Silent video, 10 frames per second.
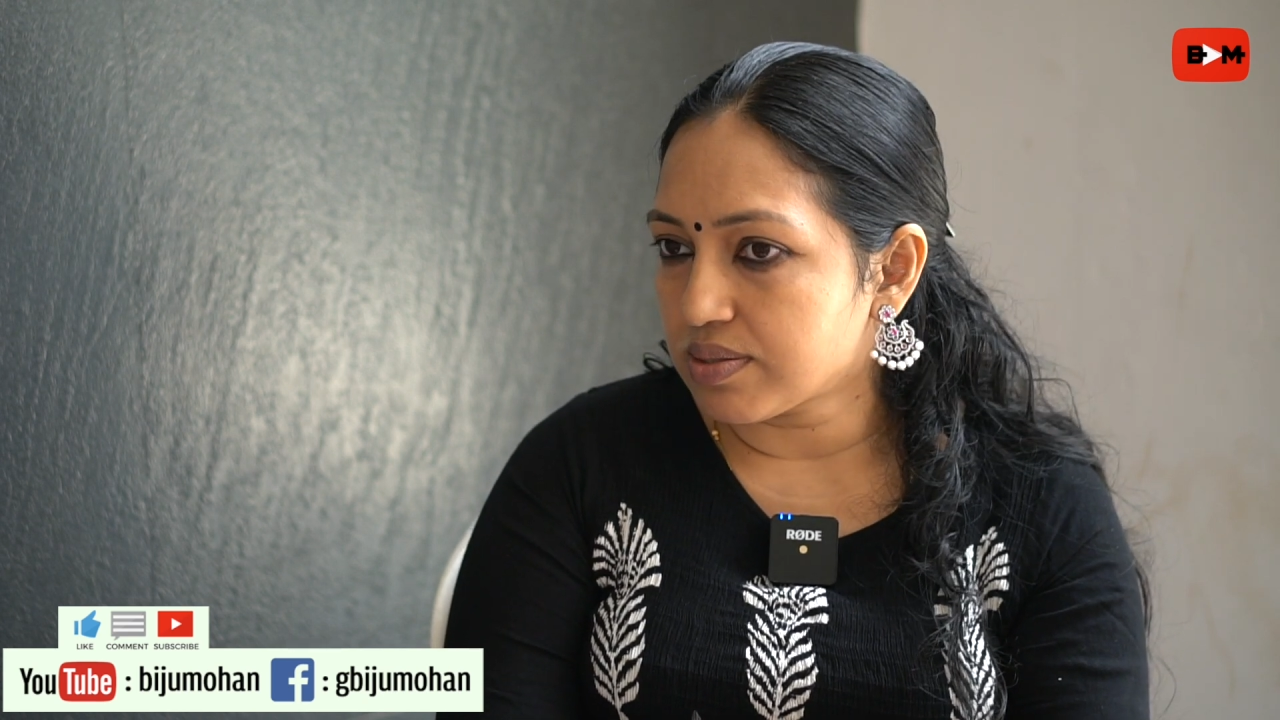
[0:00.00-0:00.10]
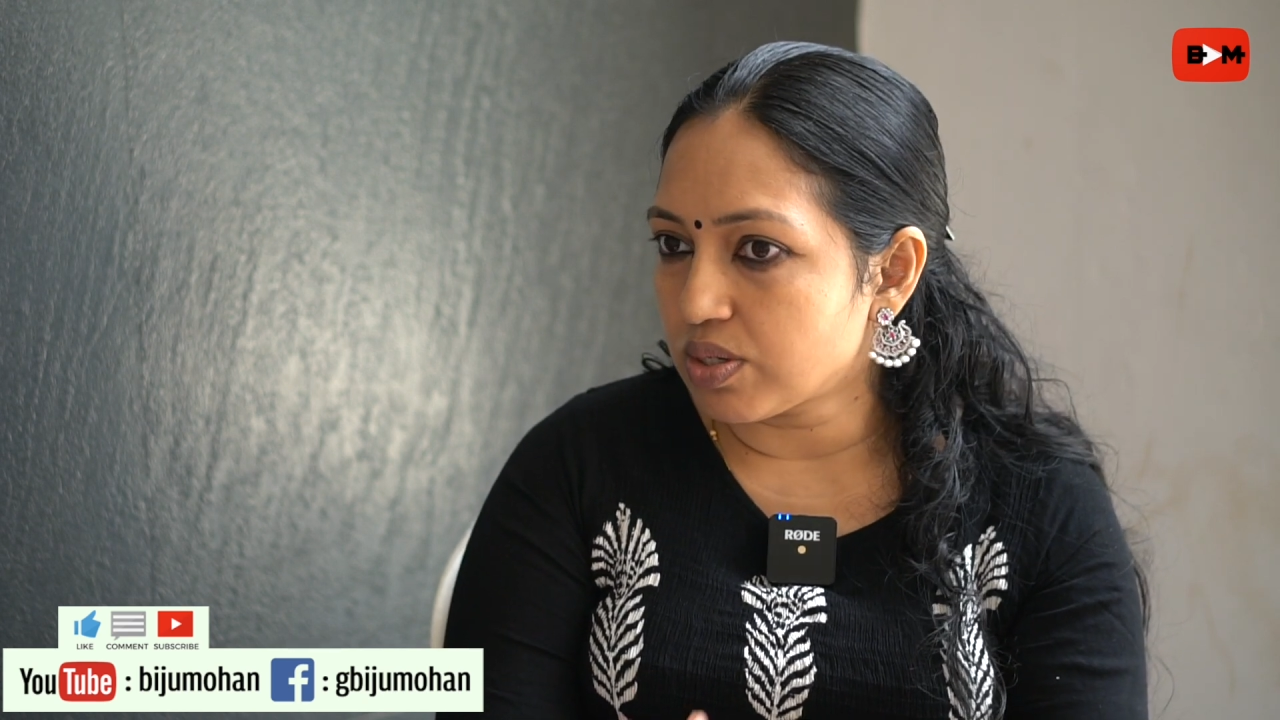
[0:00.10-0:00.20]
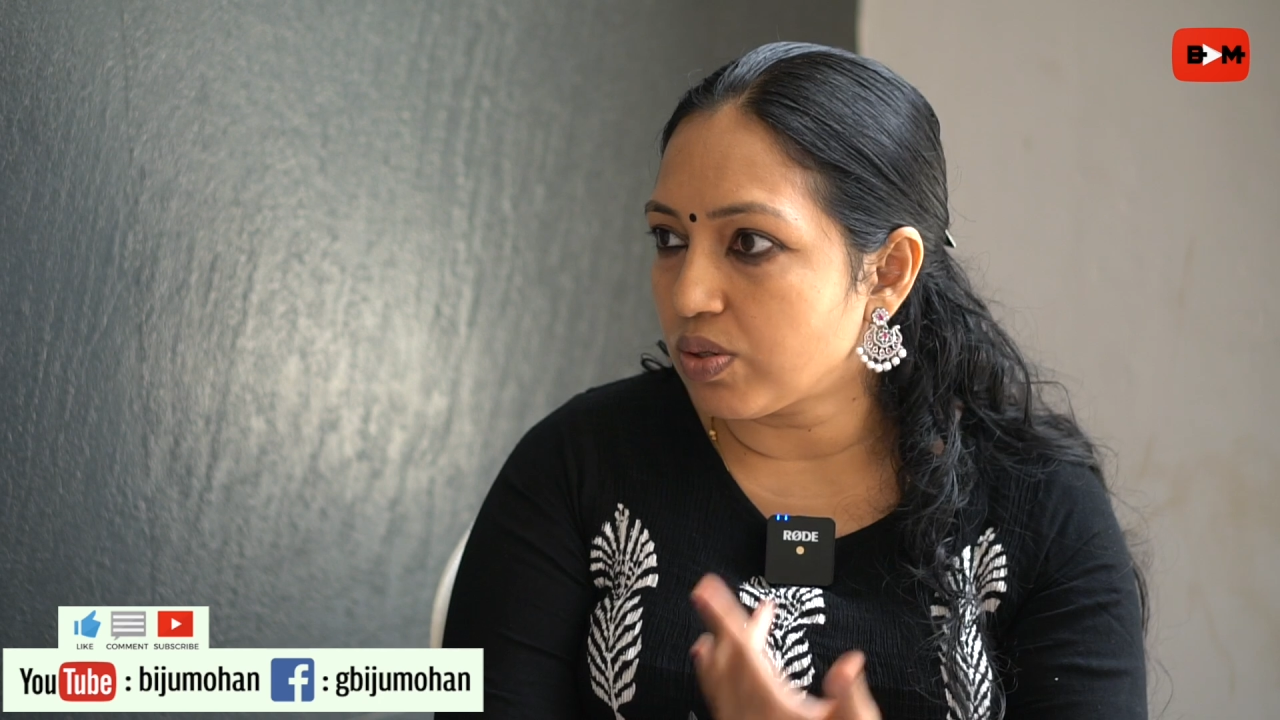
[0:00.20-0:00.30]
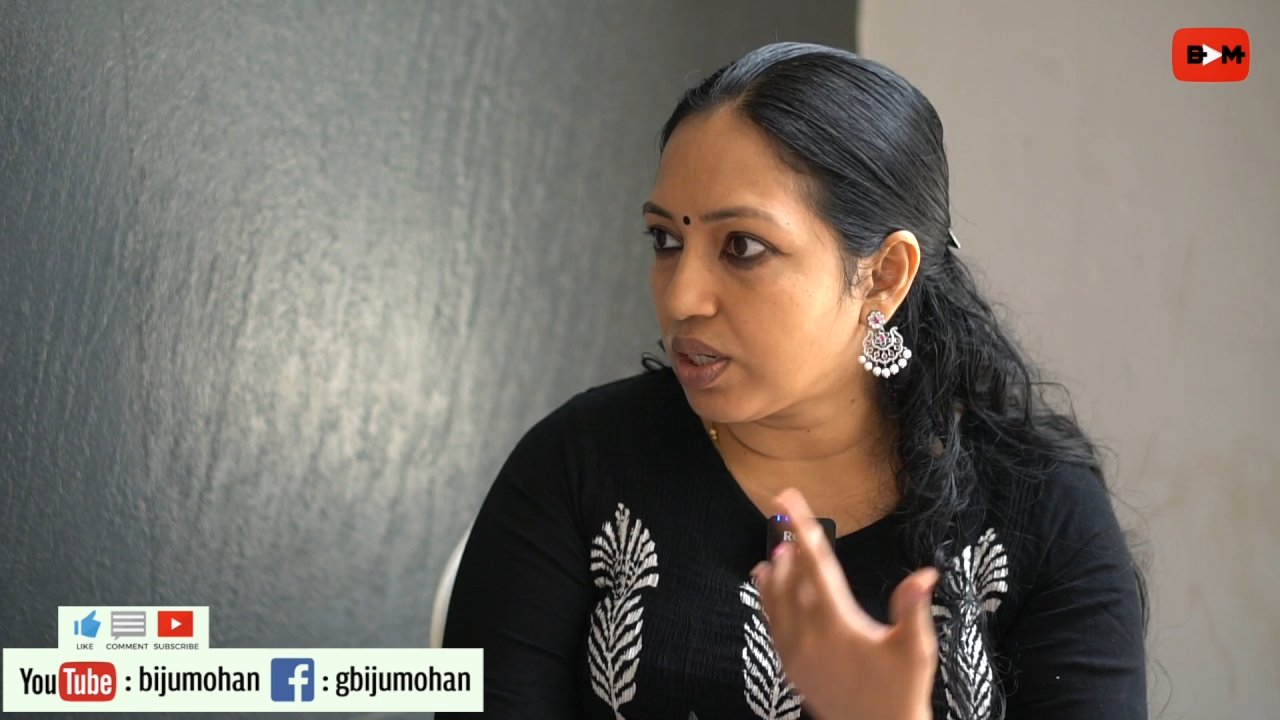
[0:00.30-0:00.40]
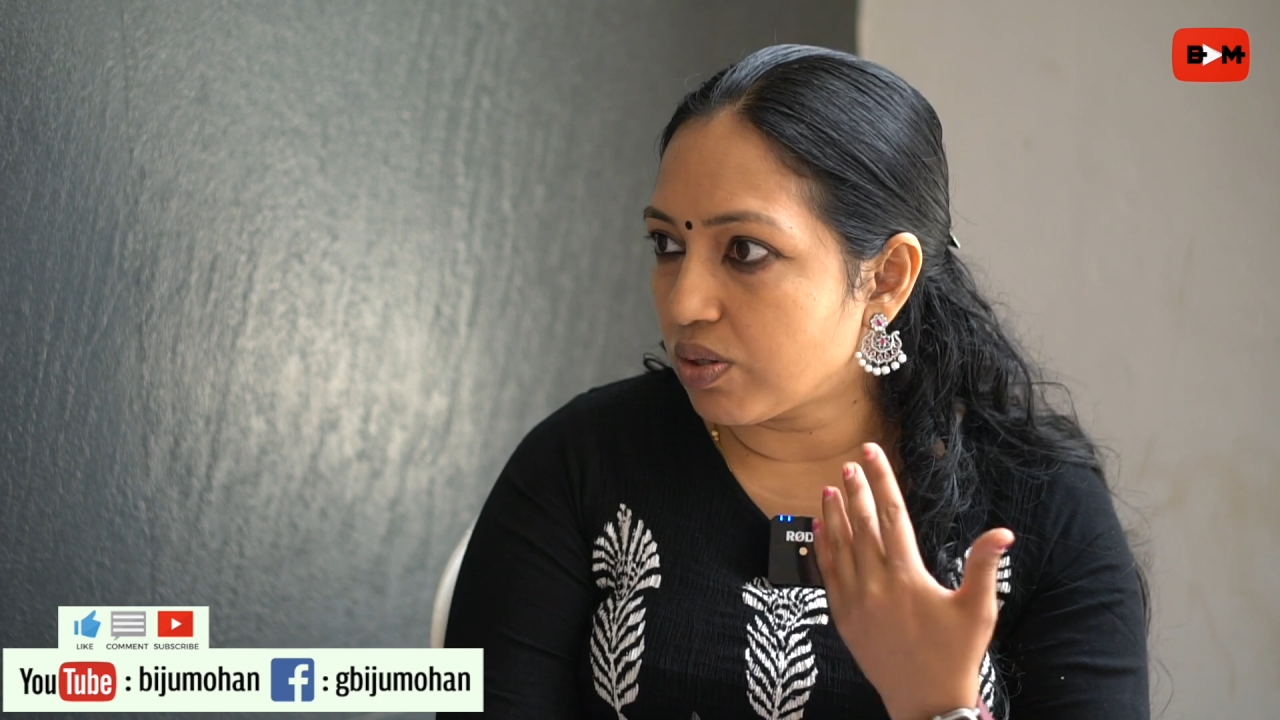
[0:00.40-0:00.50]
has not